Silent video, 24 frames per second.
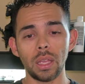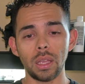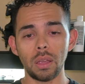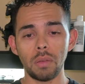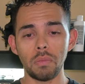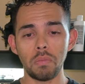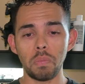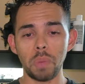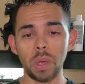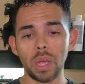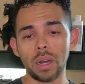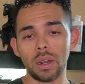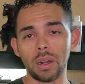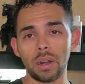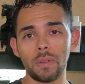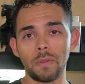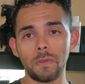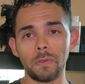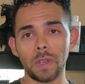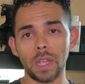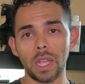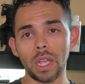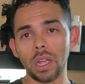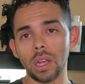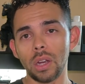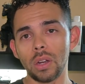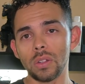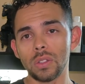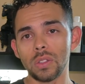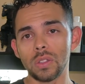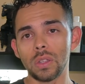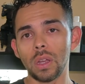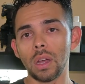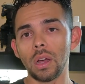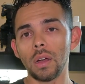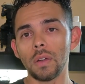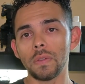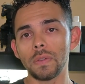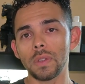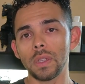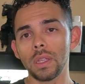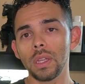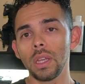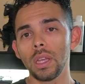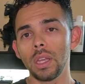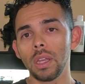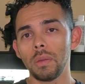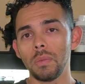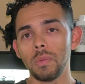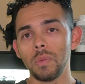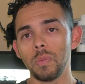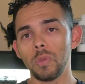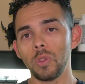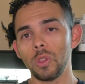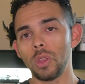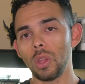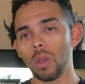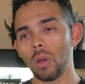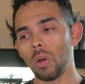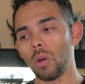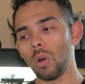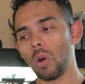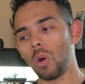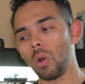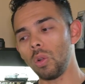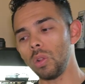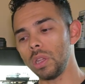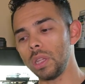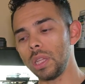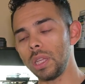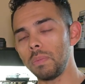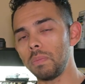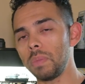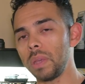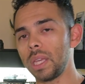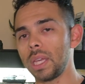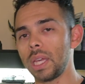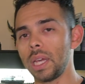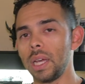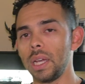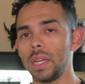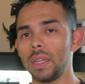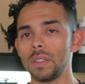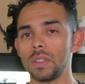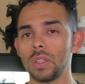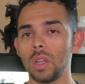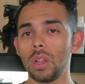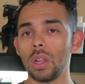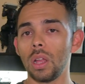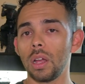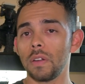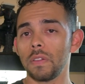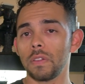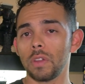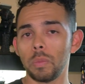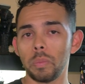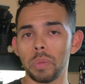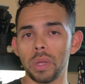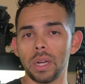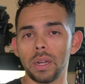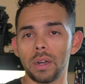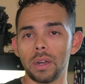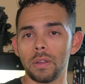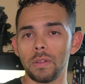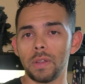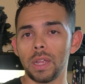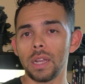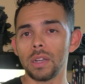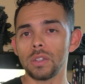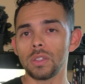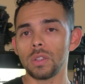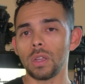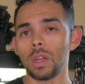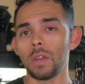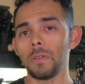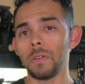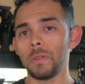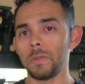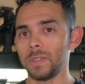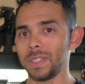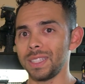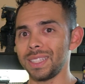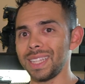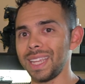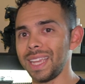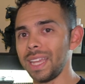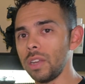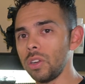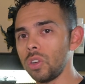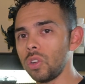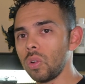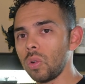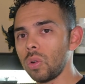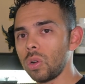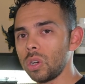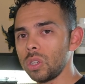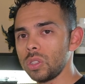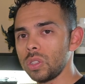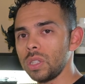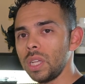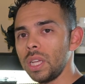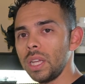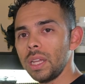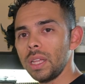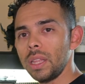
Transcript: competitive airsoft, only because a lot of competitive airsoft, if it's indoors,